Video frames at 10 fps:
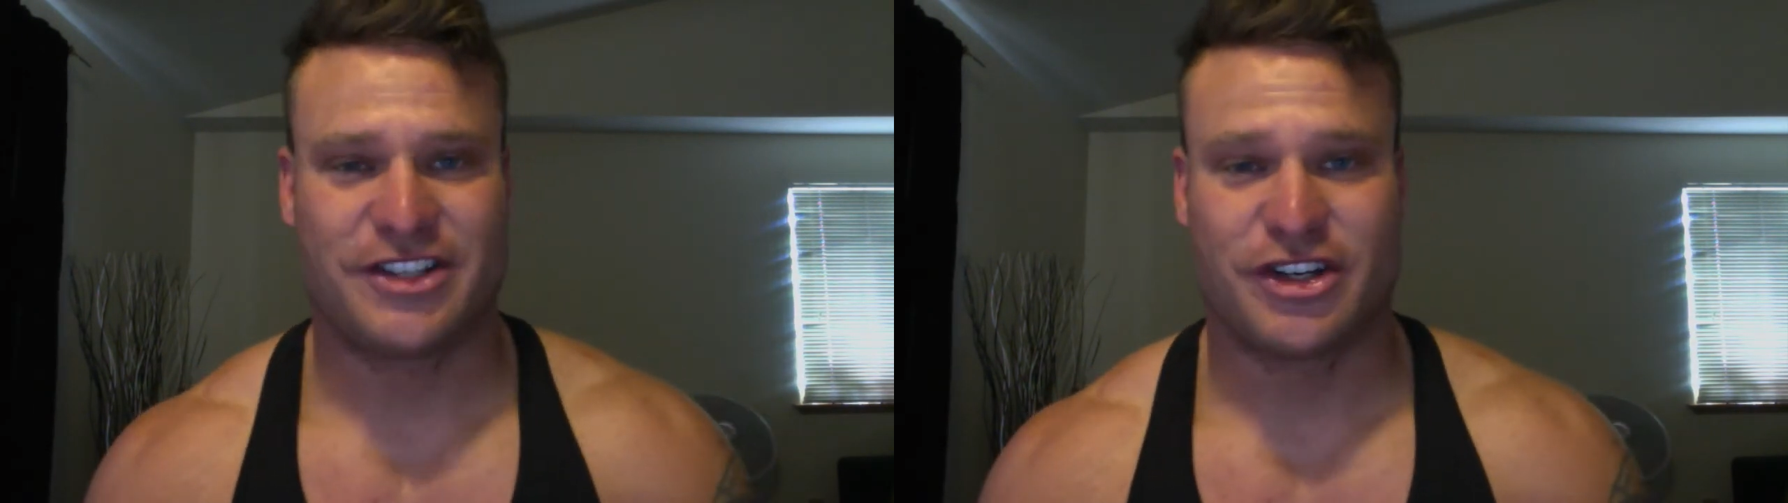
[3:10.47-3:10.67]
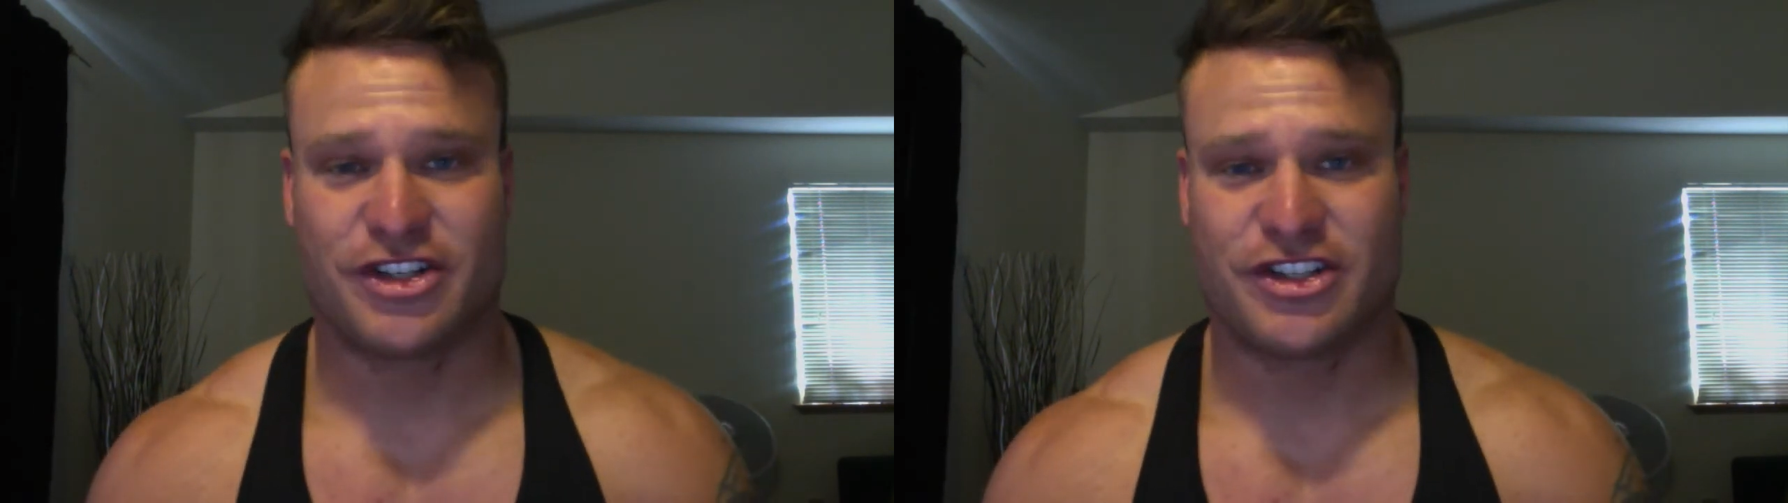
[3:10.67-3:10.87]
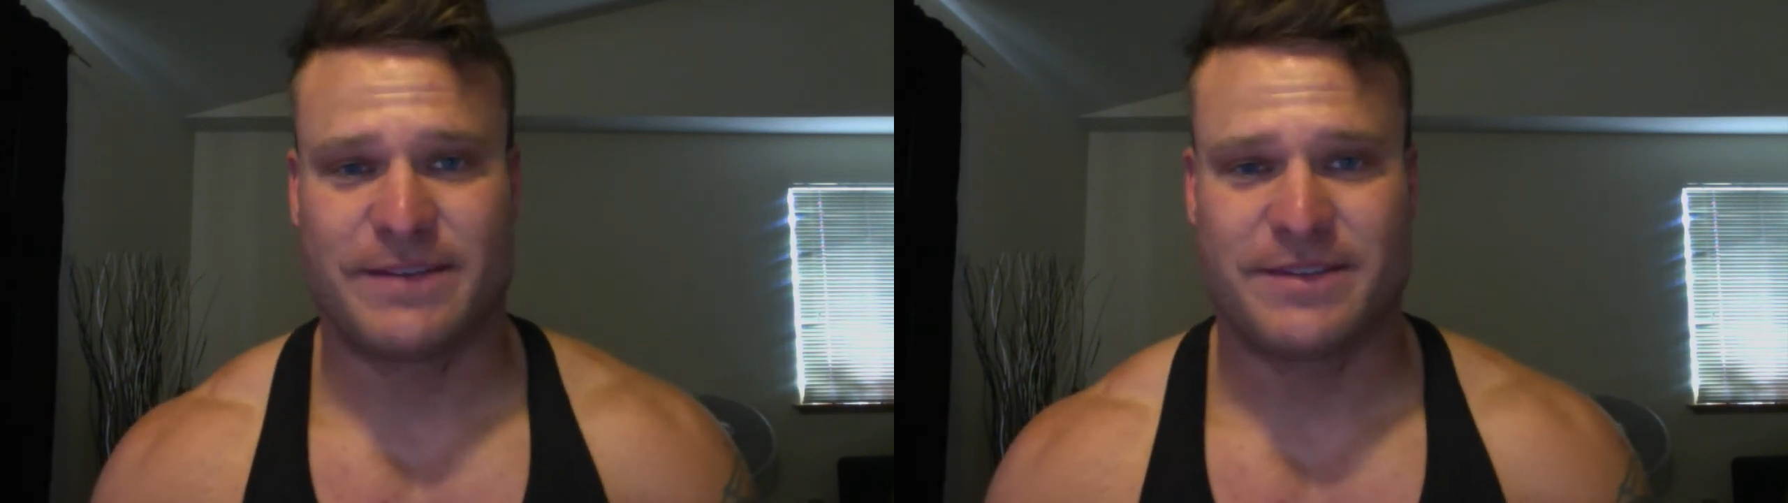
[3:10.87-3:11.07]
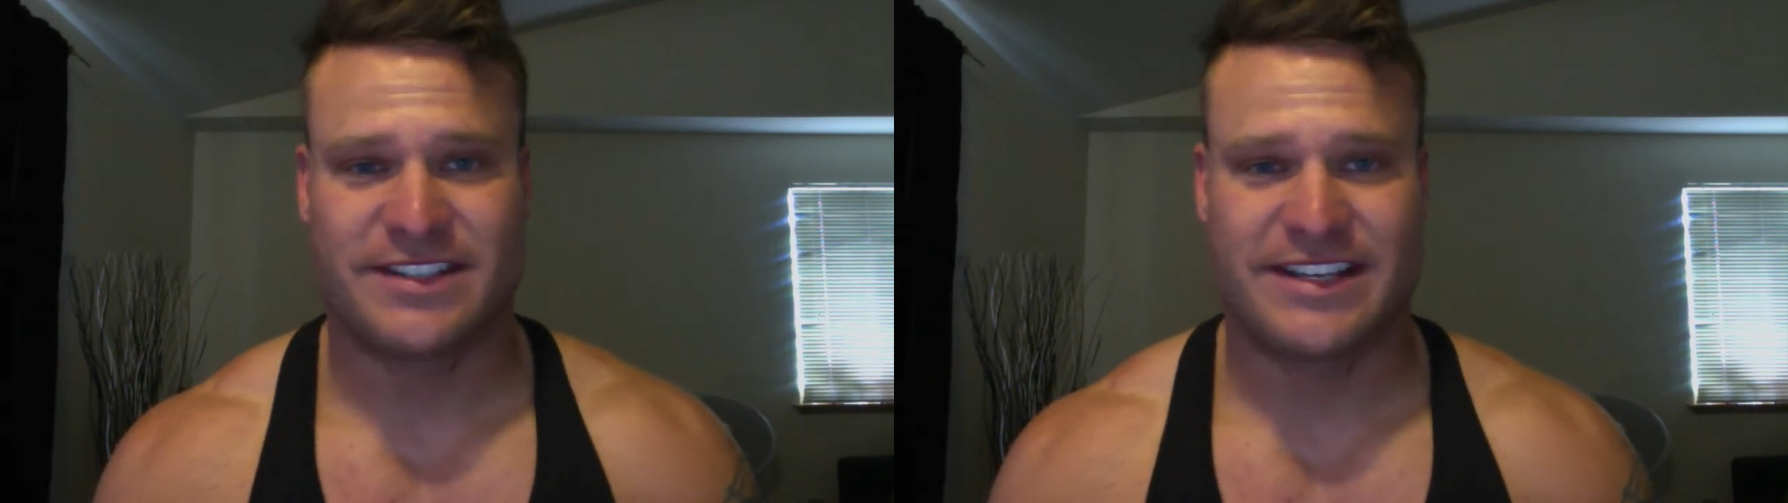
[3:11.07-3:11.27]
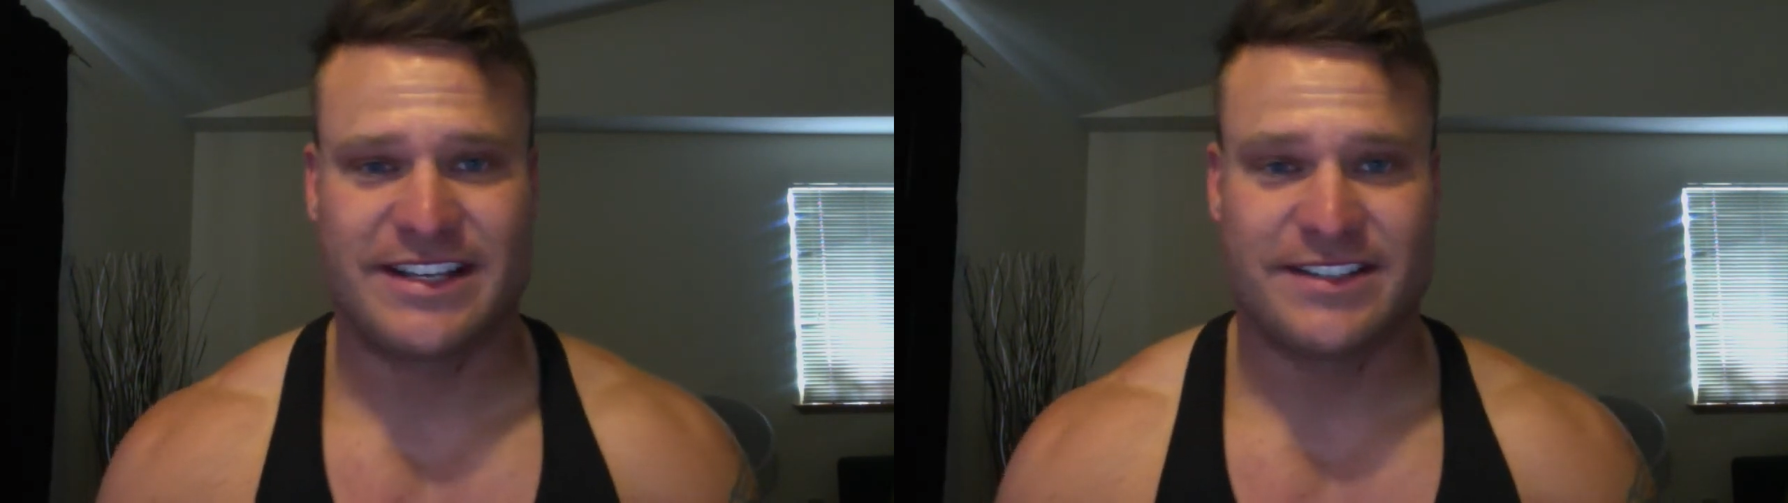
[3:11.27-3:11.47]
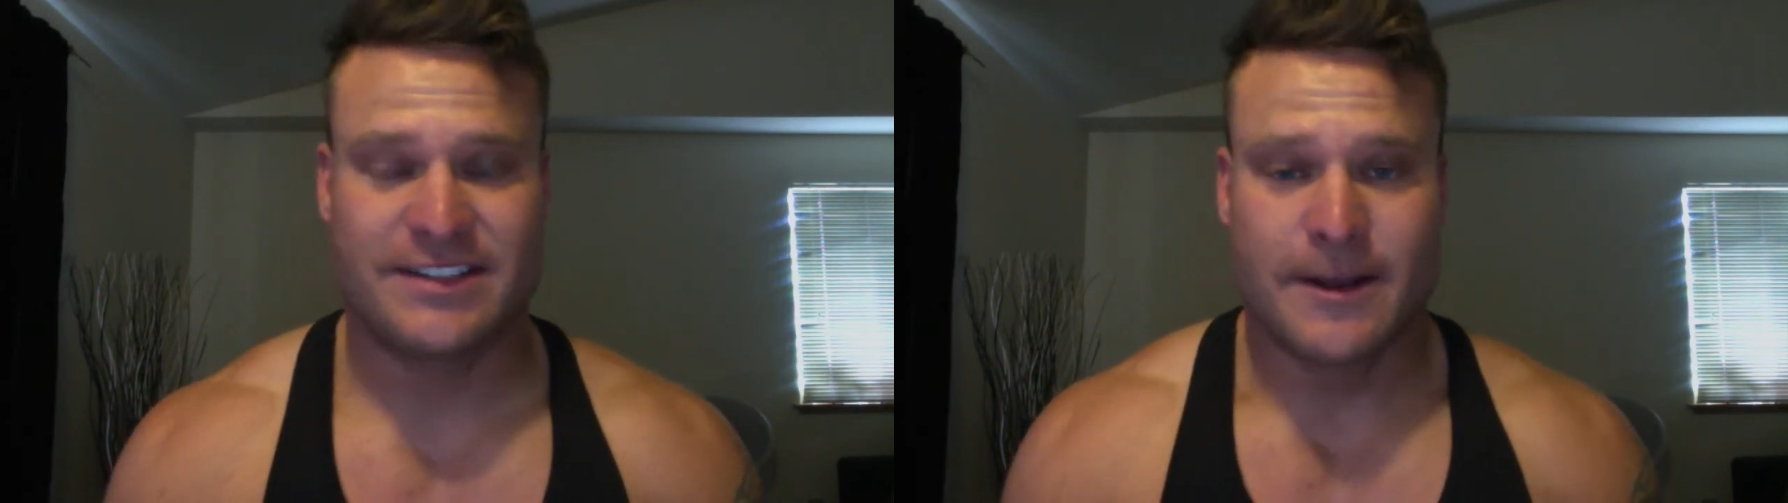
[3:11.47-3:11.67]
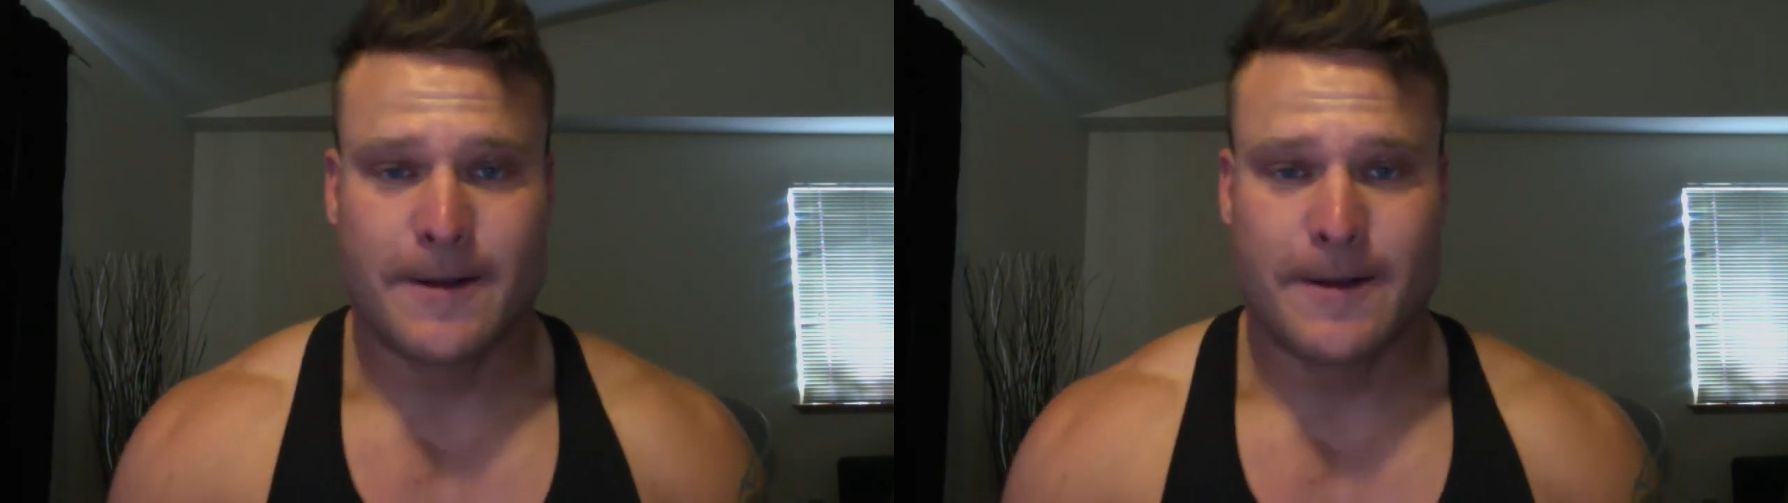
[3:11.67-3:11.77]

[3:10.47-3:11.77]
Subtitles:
your gym sins.